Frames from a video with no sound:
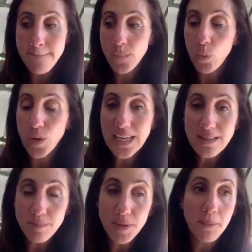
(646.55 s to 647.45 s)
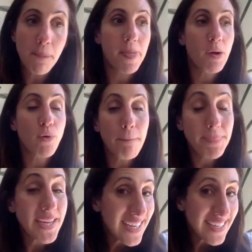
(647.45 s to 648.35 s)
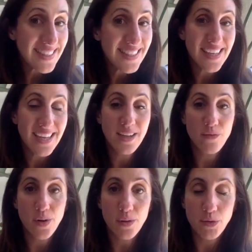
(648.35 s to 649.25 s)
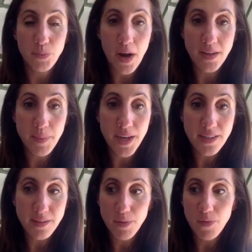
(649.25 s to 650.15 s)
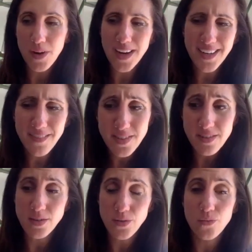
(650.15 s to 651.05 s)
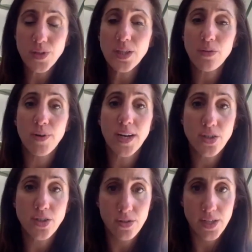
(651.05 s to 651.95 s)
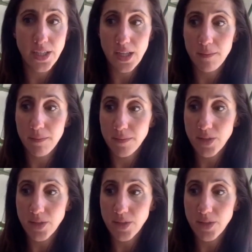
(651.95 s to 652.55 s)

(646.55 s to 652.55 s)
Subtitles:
We need to be repeatedly getting in front of those prospects before it even starts really registering them